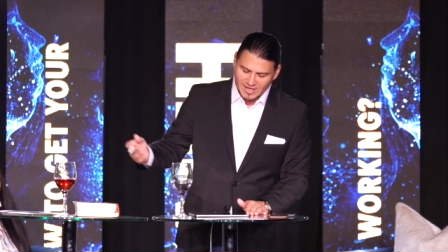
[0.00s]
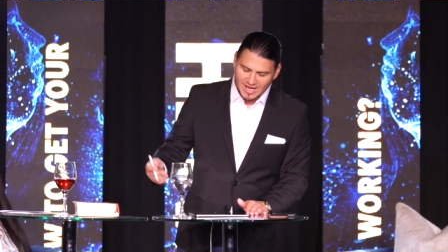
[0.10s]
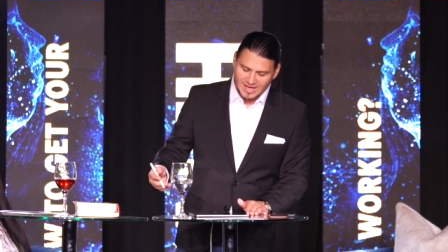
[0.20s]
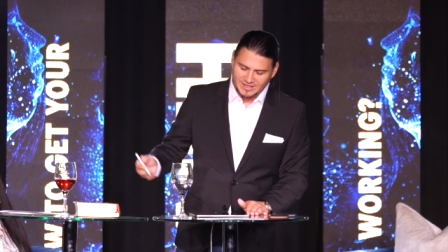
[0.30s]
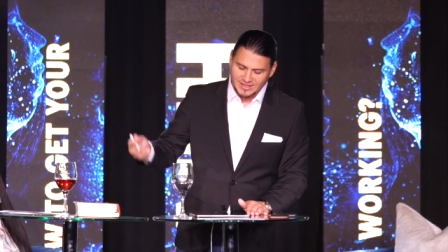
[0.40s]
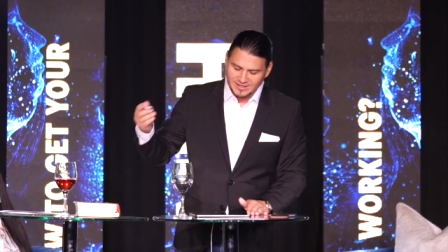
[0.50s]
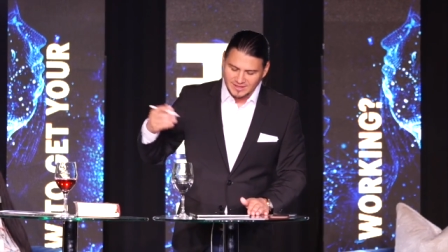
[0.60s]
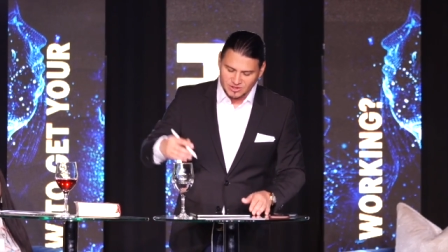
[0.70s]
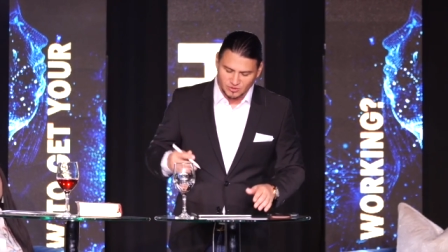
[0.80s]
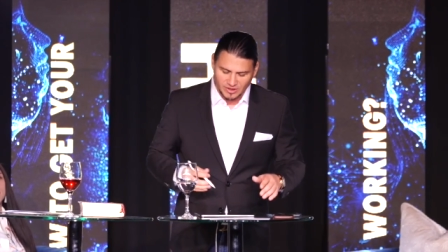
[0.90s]
and he
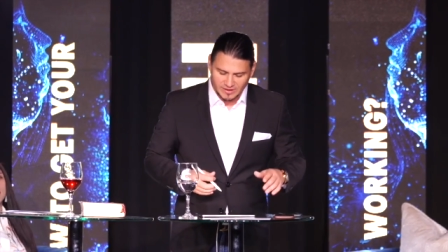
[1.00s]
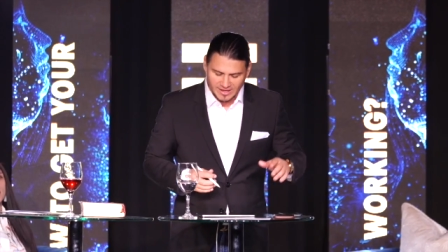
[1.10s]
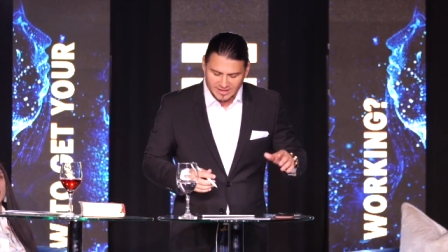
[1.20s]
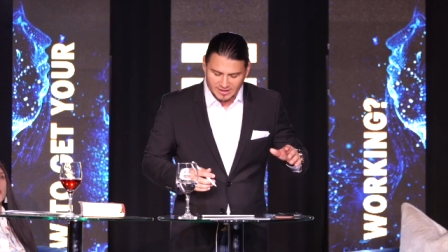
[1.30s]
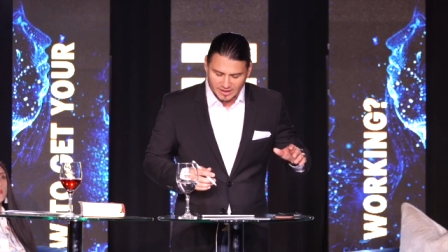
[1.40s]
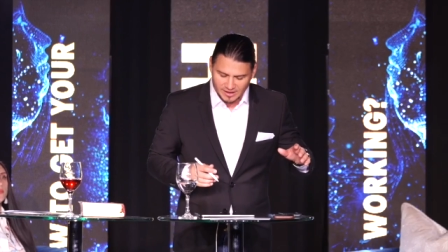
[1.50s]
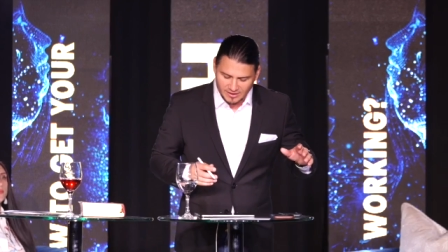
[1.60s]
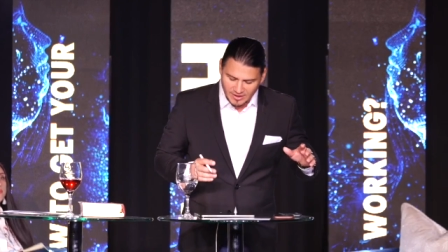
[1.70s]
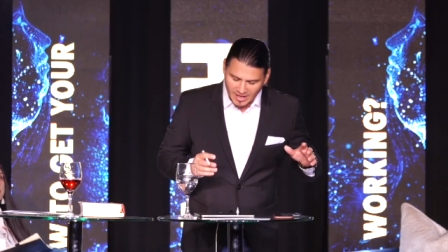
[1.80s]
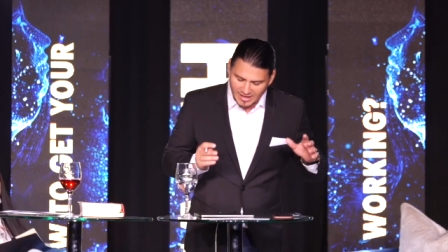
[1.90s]
that that uh,
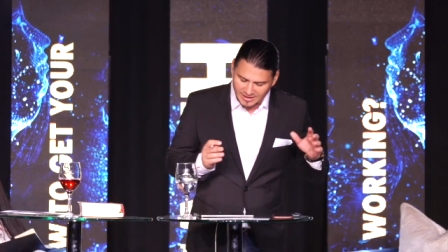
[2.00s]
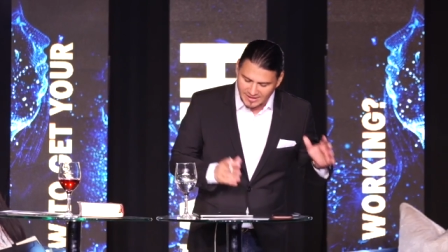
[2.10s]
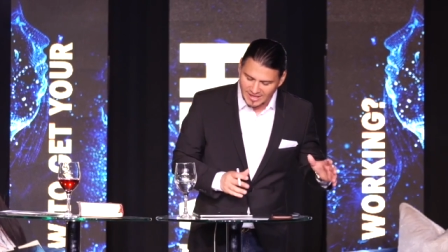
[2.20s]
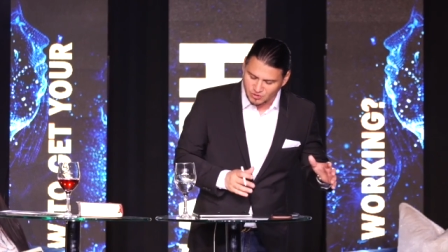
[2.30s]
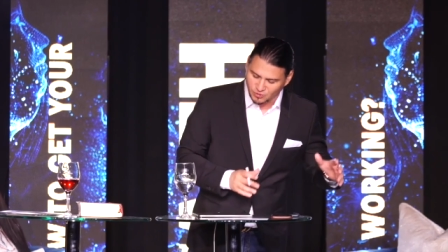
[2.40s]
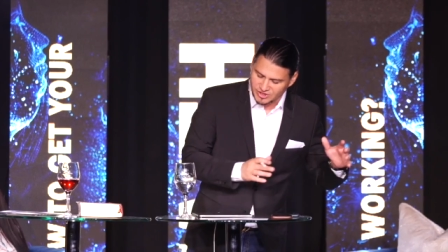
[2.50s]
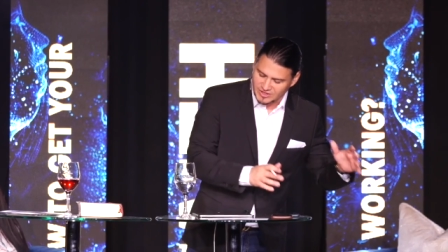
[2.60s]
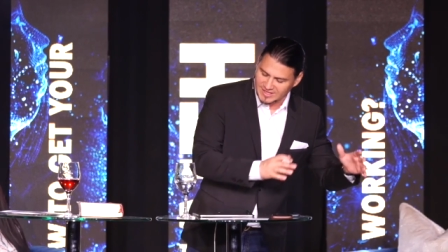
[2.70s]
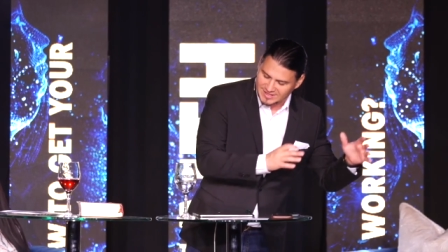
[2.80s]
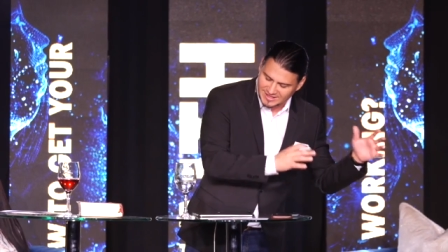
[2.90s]
and that which
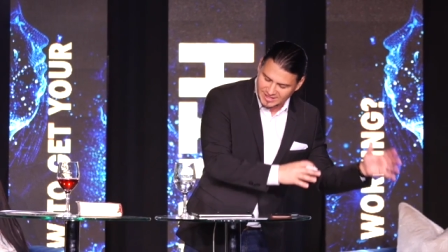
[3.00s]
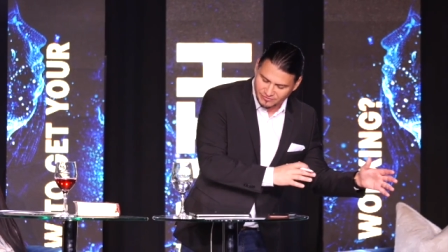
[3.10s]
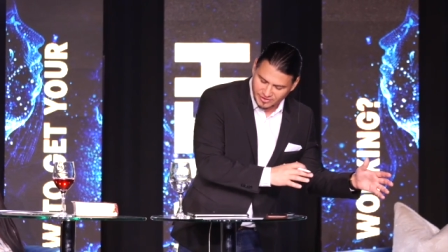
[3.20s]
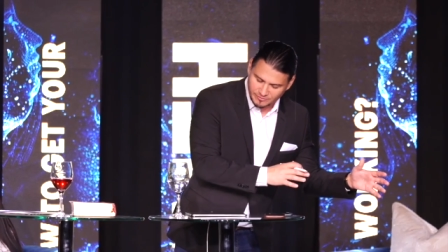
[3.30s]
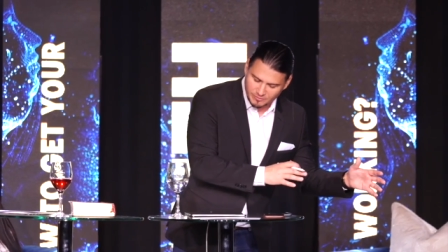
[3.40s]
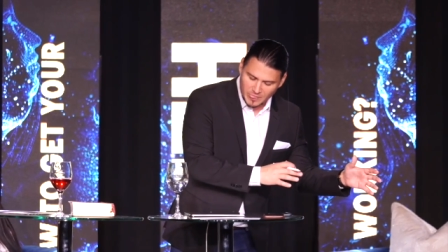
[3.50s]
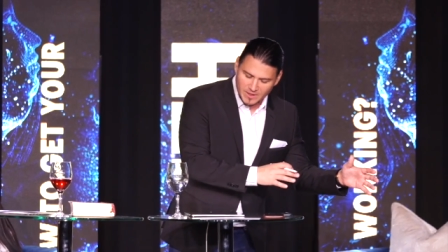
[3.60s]
he has given,